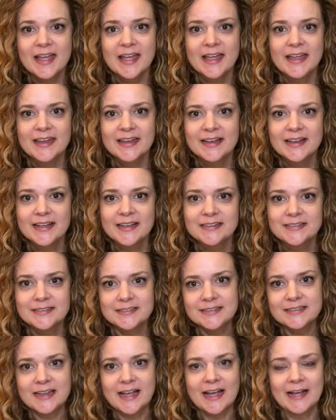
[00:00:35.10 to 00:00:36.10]

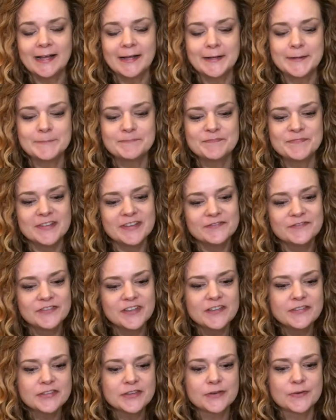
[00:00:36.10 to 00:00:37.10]
And in
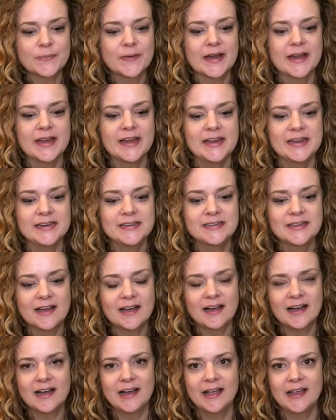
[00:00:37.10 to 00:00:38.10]
5th grade,
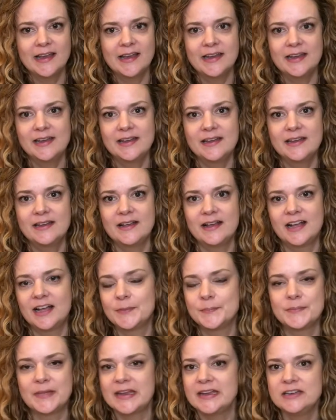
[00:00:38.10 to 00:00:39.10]
my
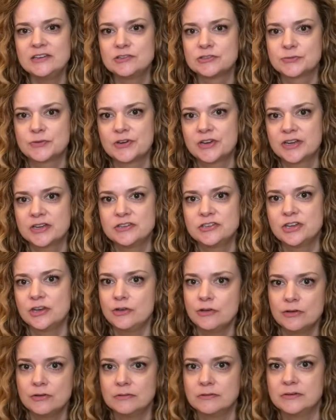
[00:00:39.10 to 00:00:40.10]
eating disorder
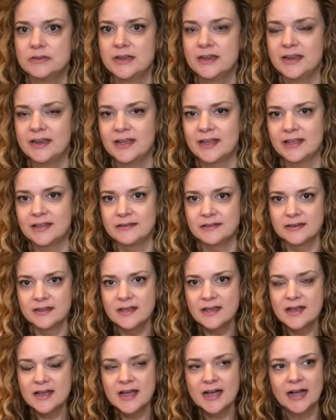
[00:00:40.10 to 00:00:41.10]
continued, and
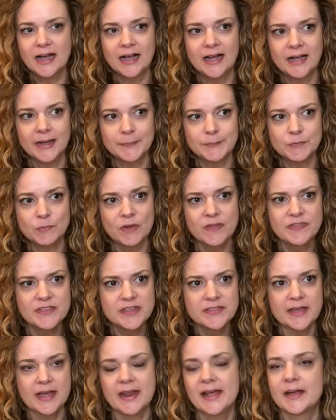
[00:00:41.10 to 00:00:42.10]
one
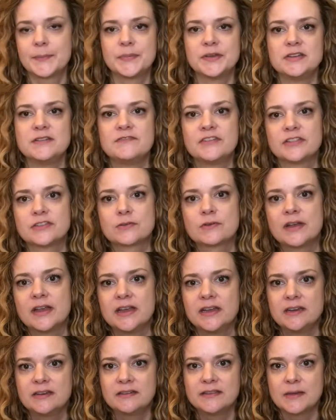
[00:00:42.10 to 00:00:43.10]
thing that happened in 5th
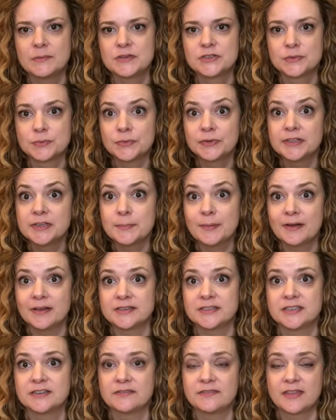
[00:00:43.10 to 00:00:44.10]
grade that was a really
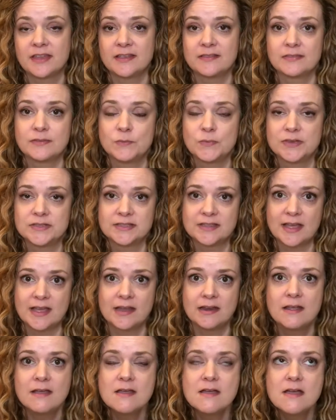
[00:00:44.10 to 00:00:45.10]
positive thing was
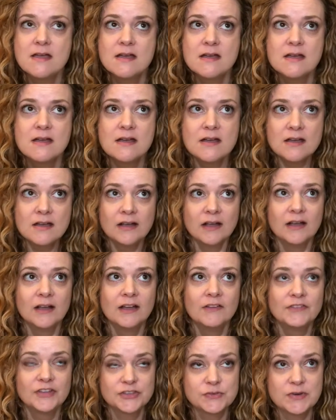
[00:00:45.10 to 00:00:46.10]
that
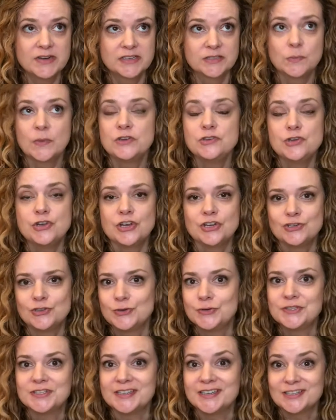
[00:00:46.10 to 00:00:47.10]
5th grade is when you can
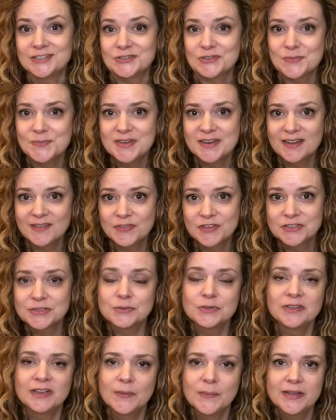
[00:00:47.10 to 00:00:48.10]
choose an instrument at the
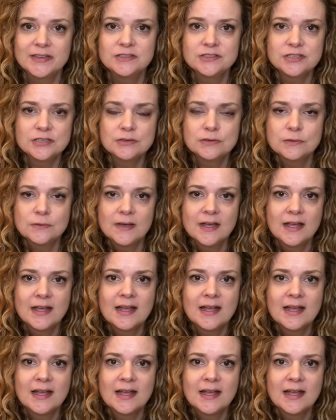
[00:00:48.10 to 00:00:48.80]
school I went to.